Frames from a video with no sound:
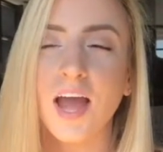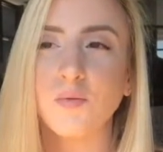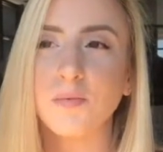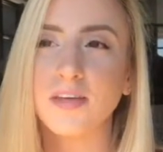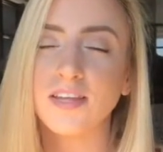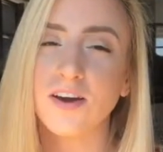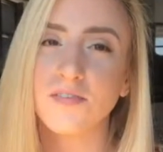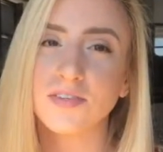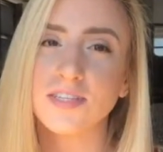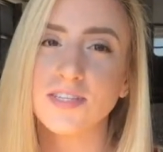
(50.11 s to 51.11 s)
I will be in the
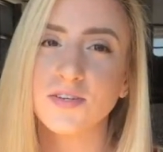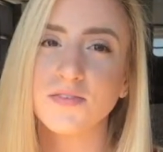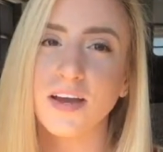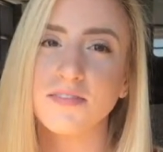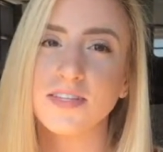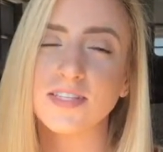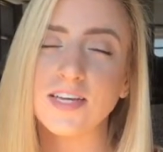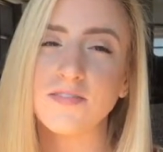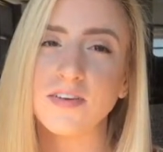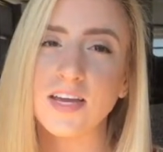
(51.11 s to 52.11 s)
office until 5 this
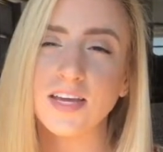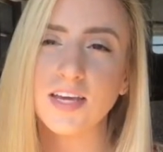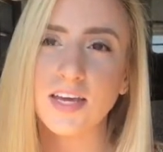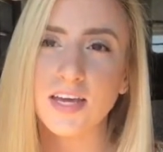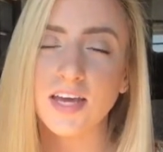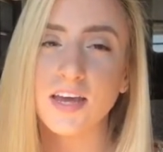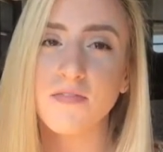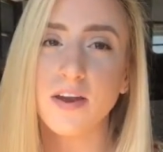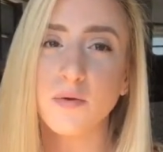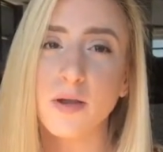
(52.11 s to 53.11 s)
evening. If
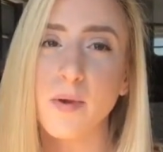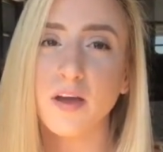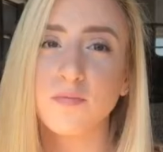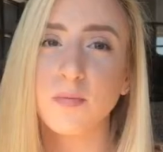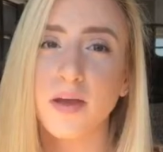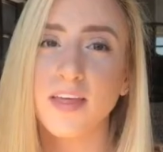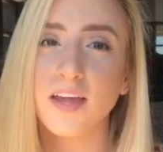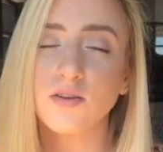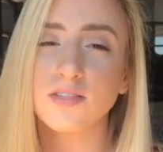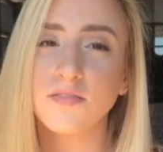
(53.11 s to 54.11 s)
I don't hear back from you by
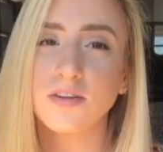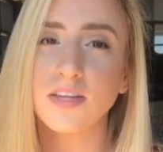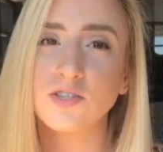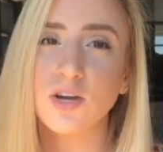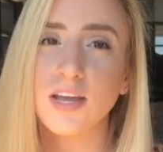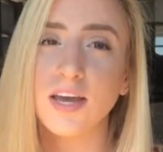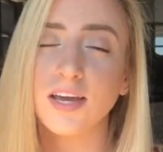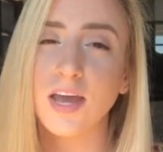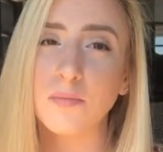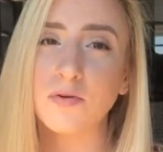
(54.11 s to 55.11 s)
then, I'll definitely try you
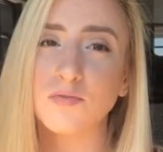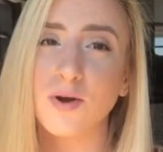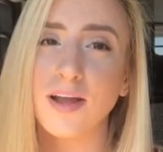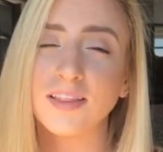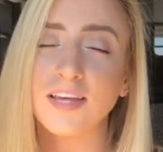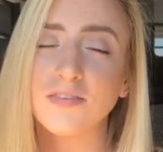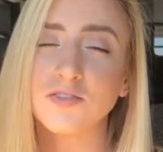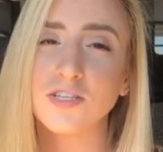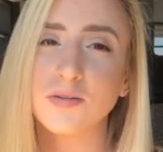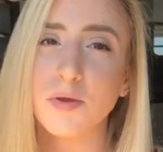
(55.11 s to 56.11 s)
again before I leave
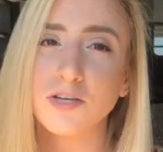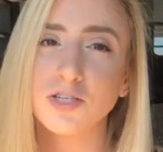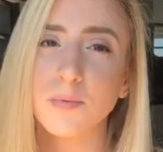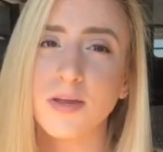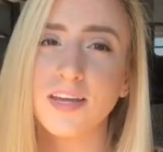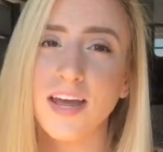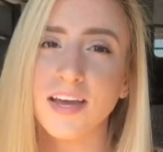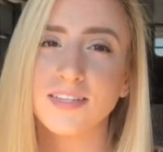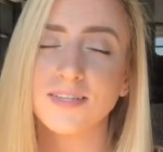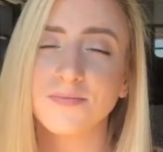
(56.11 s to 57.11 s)
just to make sure we
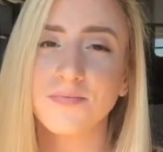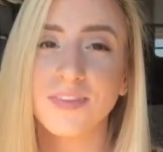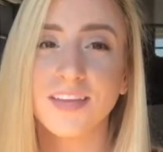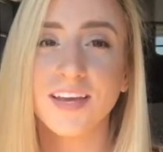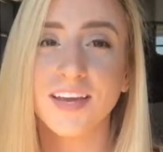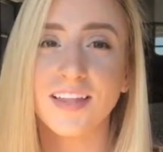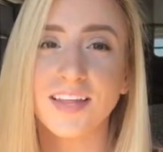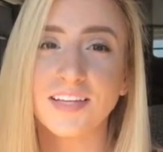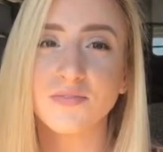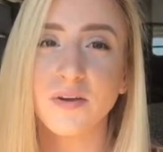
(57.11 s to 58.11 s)
connect. Again,
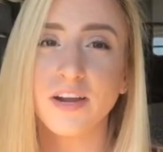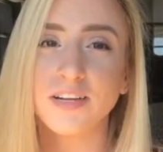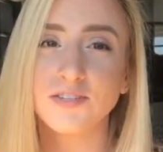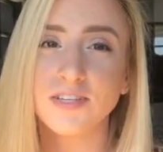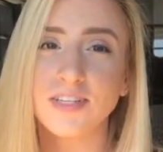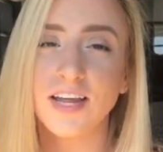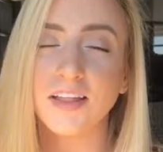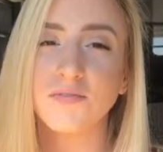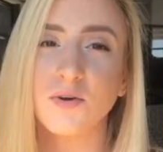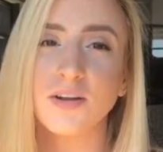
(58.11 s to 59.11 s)
thanks for your interest, and I
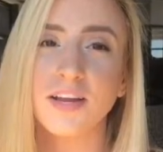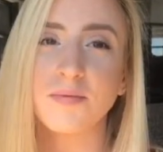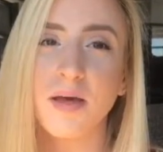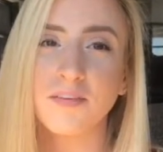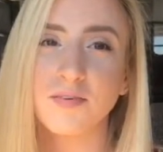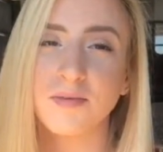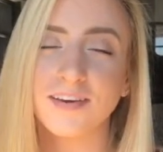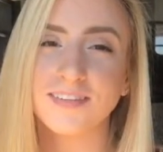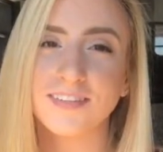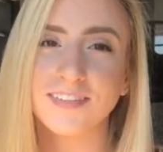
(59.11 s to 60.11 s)
look forward to hearing back from
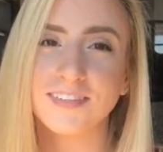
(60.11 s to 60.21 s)
you.